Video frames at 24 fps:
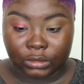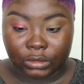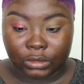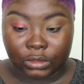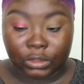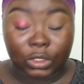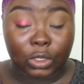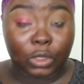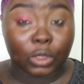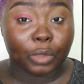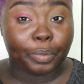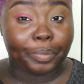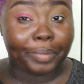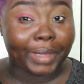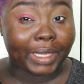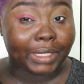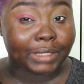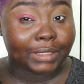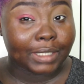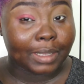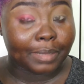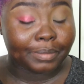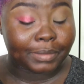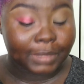So it
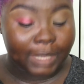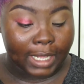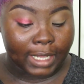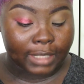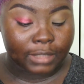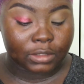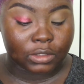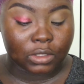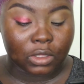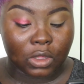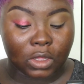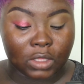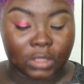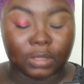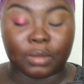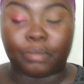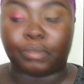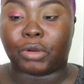picked up nice on the